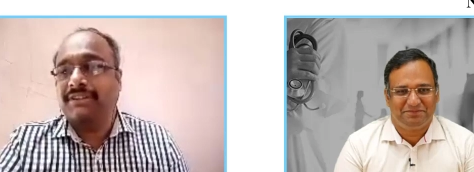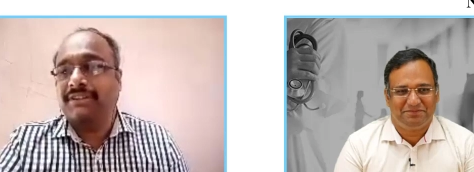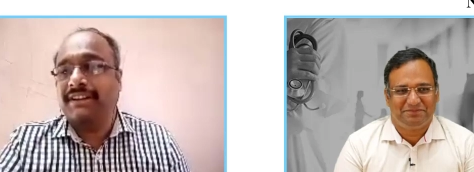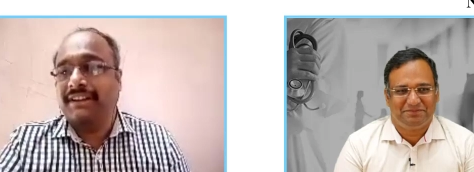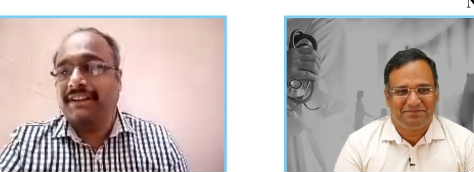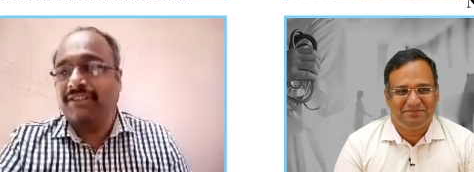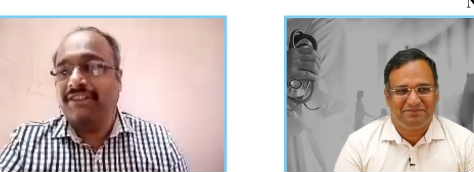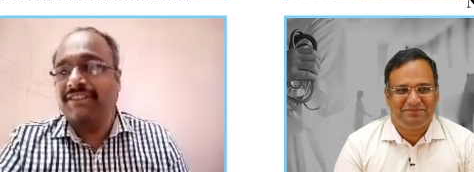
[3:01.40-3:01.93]

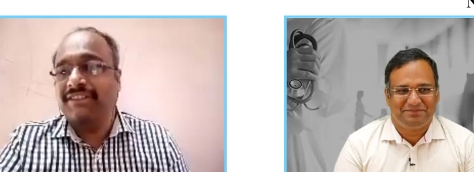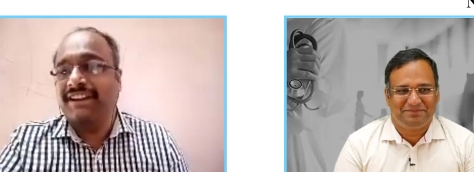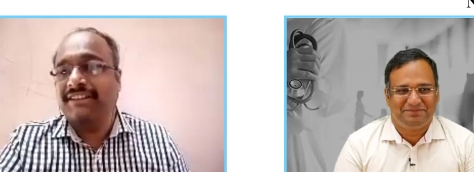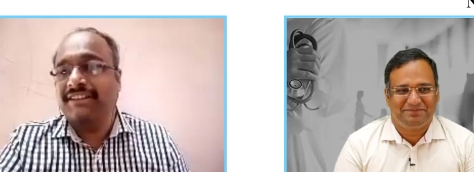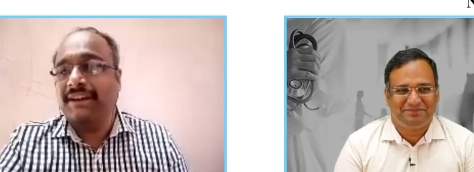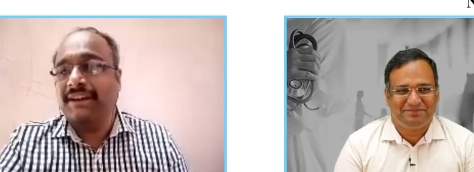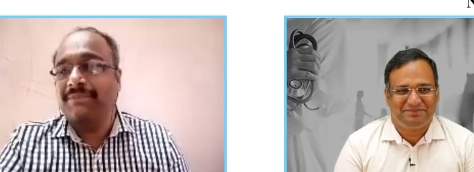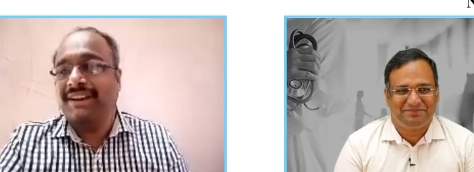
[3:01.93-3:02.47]
Speaker 1: actually. Now I feel
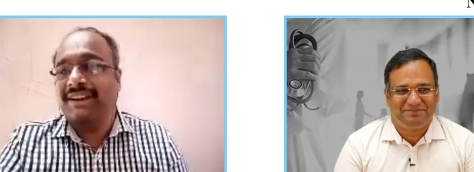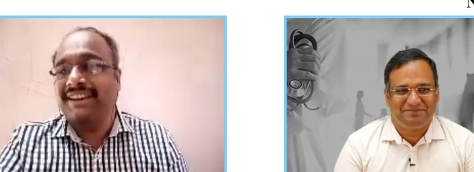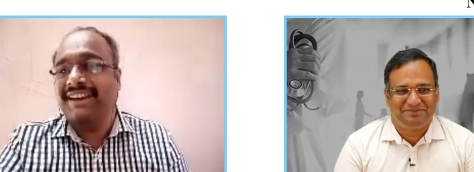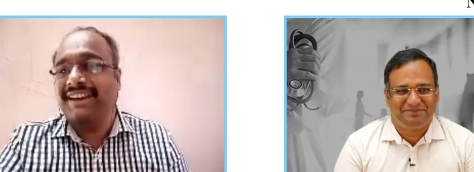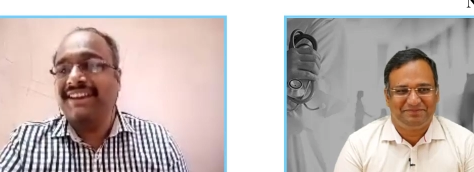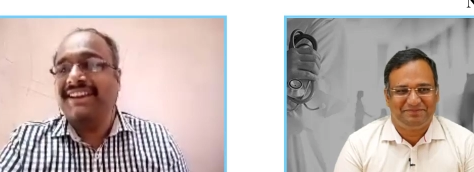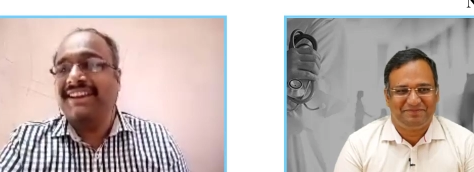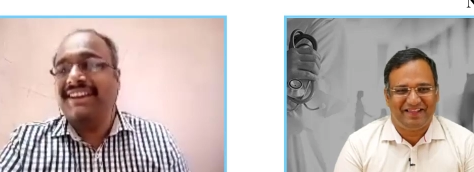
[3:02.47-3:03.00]
like I'm
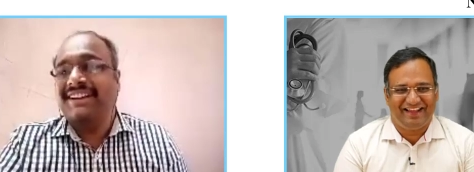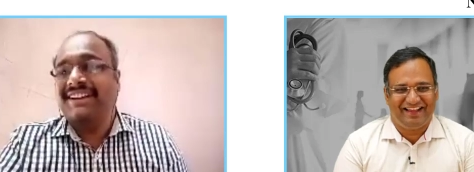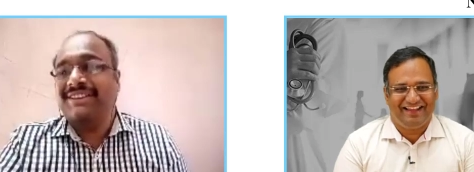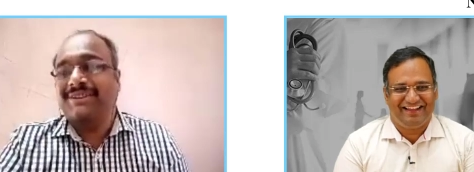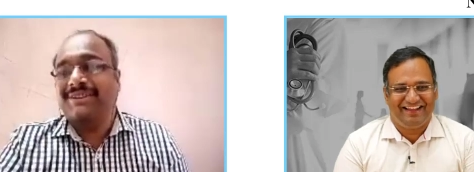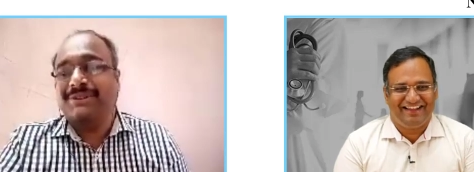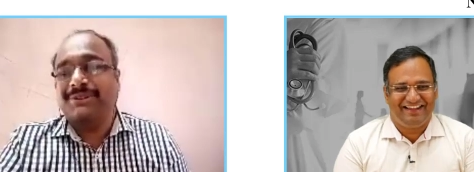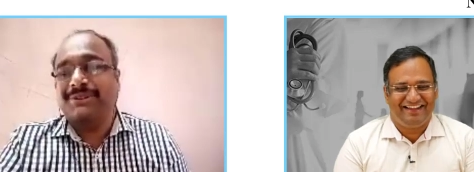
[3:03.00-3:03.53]
lucky.
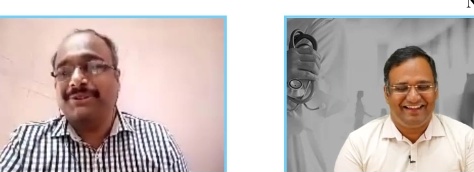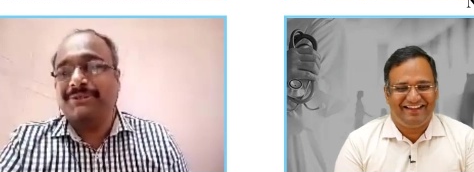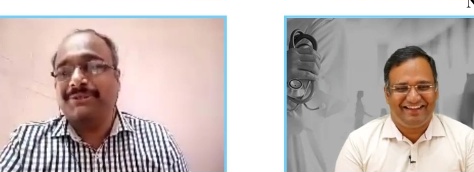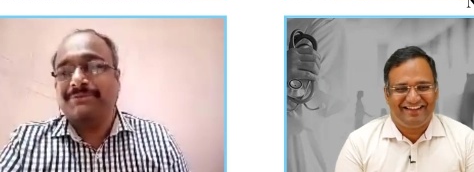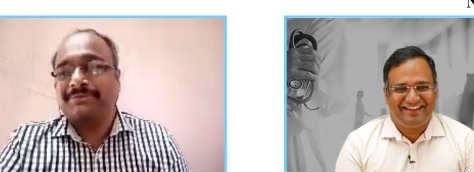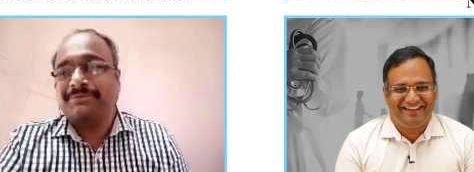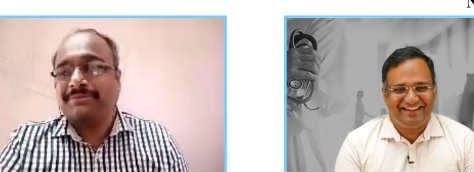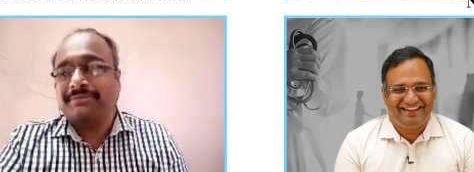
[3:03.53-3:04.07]

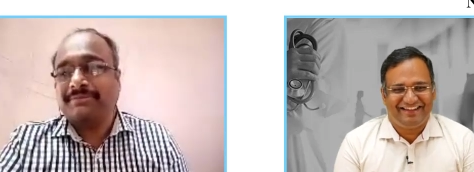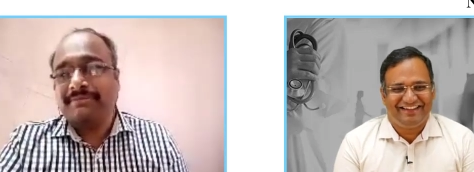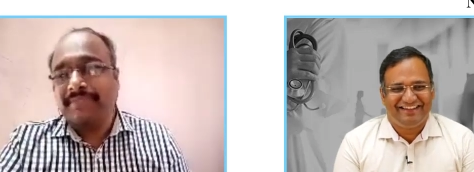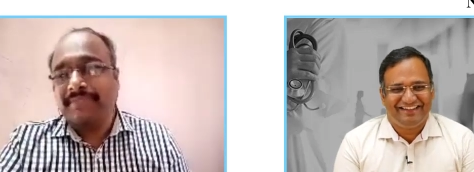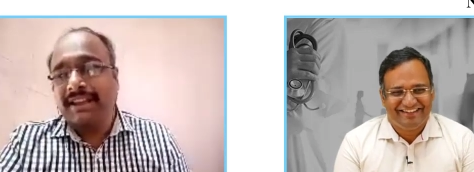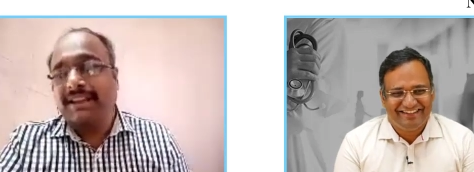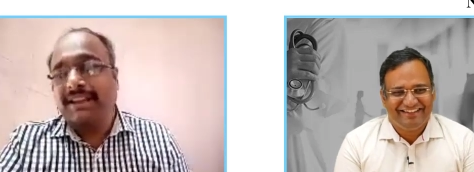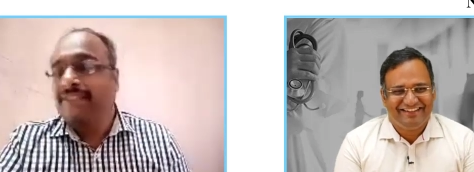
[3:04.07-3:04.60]
So
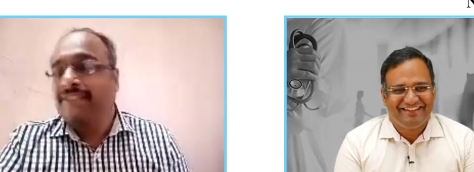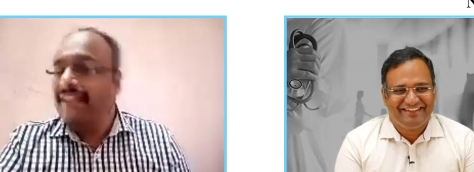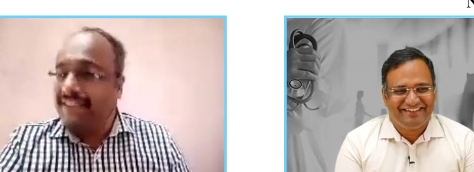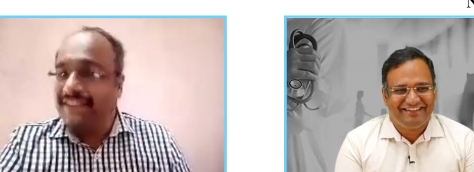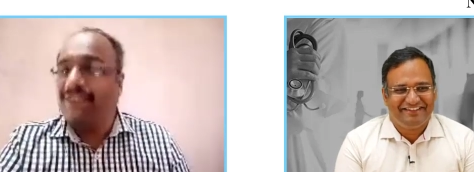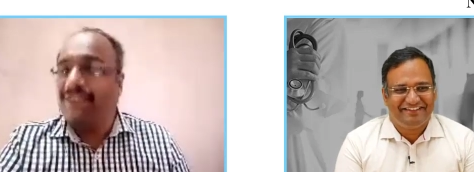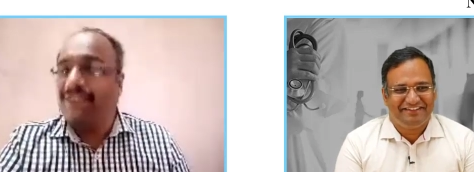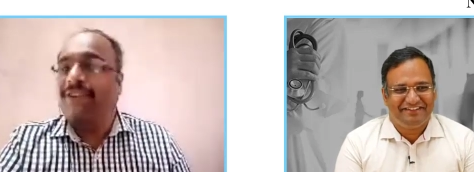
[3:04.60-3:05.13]
you know
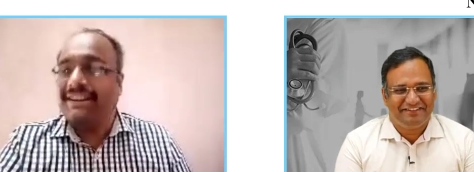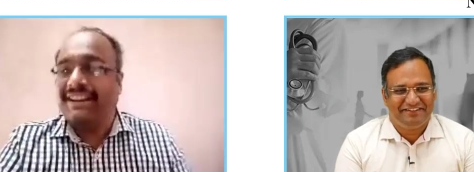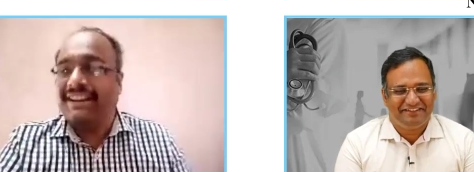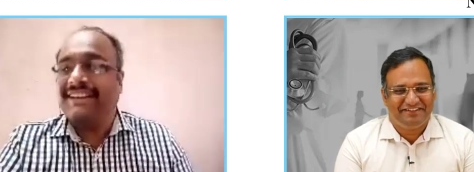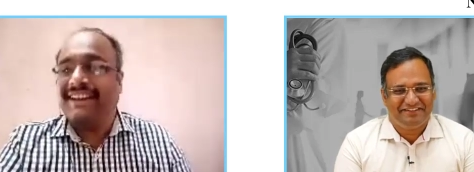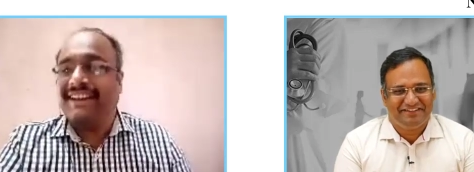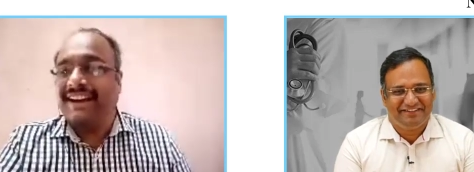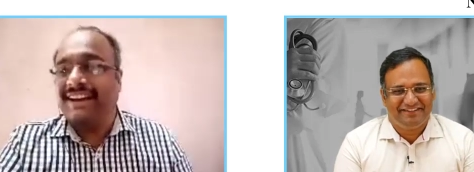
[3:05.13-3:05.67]
now I click,
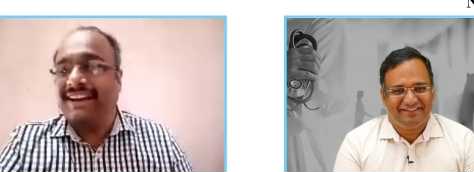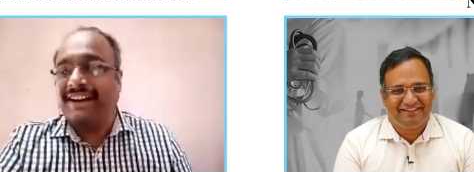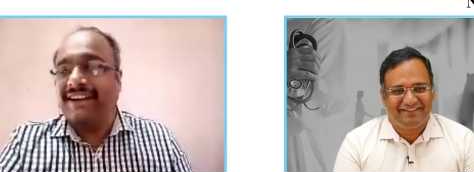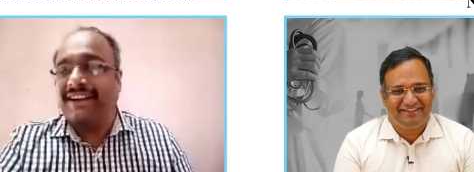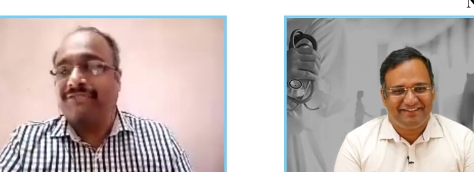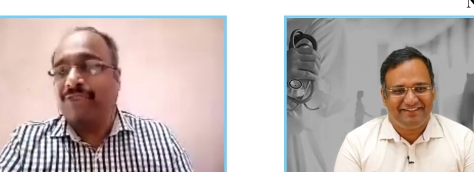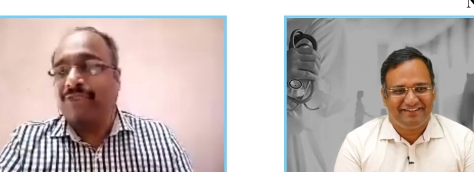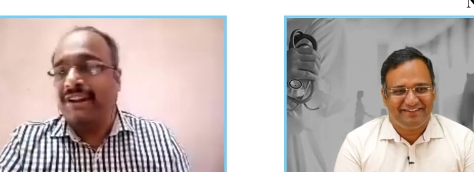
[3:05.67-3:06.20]
I,
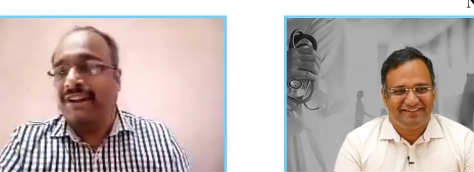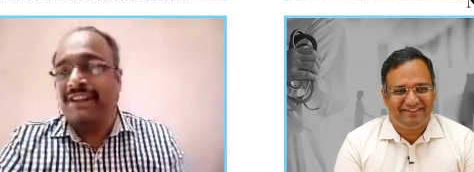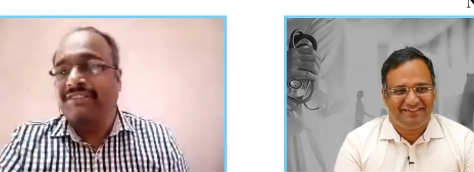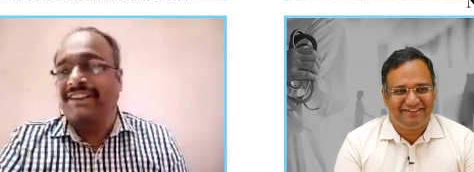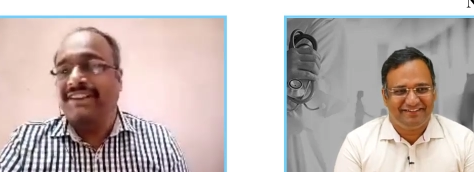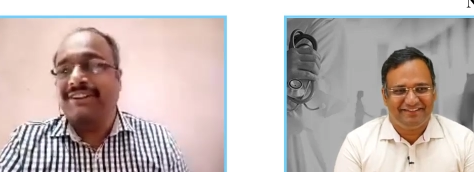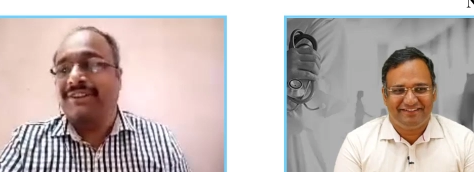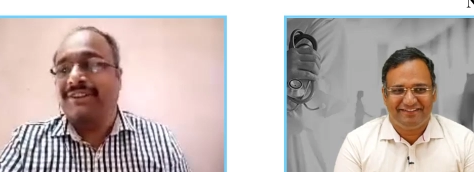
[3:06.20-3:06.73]
I fall in love with
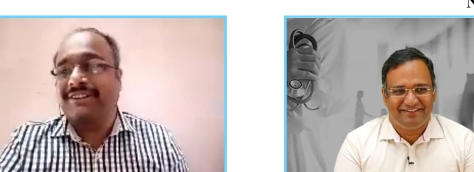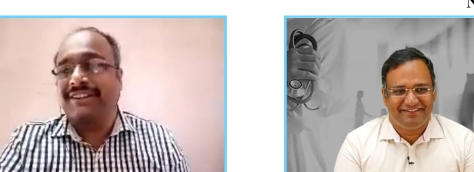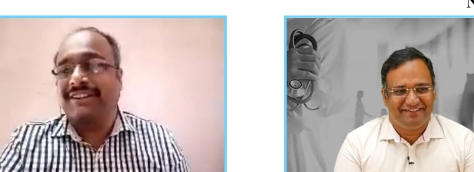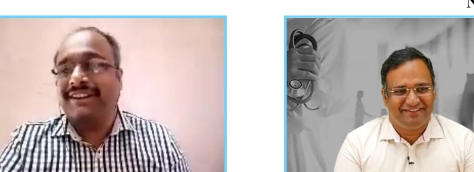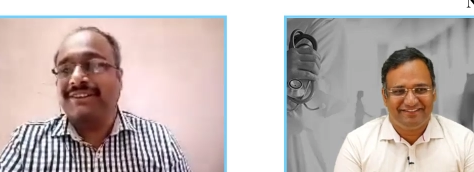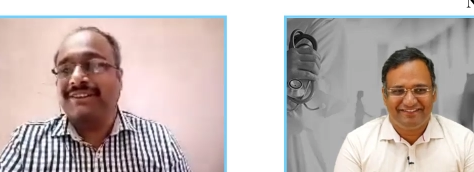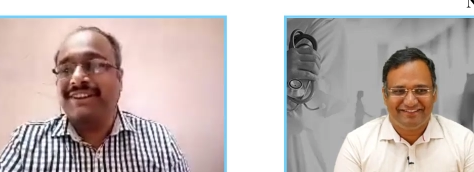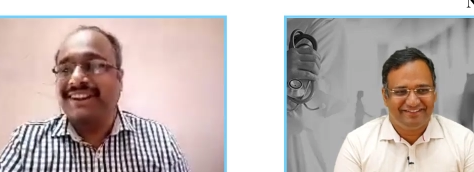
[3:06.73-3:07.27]
endo actually
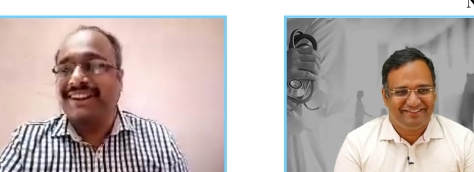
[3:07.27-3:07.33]
now.